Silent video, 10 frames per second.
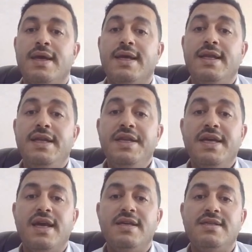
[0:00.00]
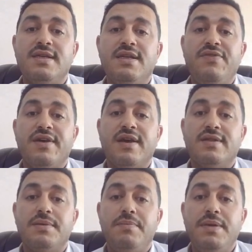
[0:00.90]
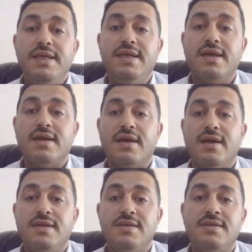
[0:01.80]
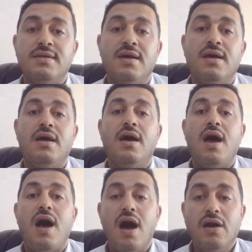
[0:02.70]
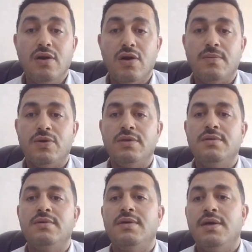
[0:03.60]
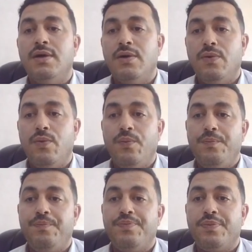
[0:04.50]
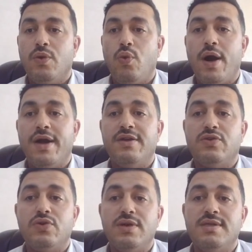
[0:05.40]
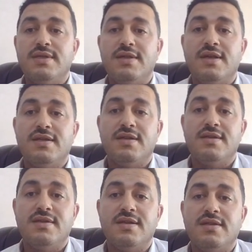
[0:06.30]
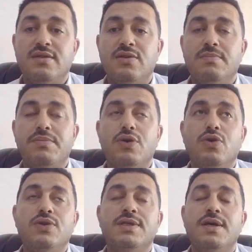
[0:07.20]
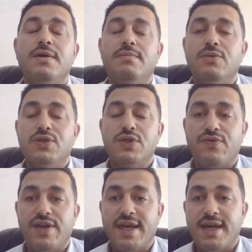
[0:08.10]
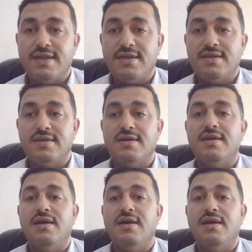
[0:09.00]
Clinically significant bleeding is uncommon. Why the true incident is not known? Because most of the cases